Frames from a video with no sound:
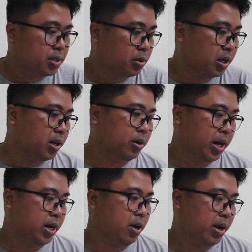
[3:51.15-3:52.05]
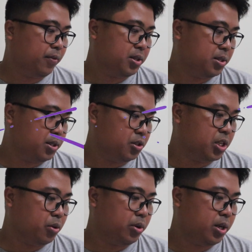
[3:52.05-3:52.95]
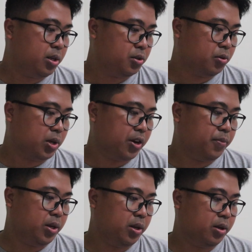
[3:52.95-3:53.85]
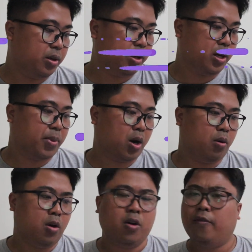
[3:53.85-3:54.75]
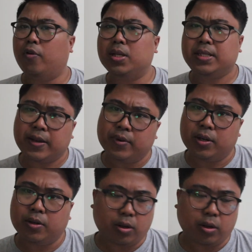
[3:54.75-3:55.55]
So currently right now, ever since in January, so I've been earning about $47.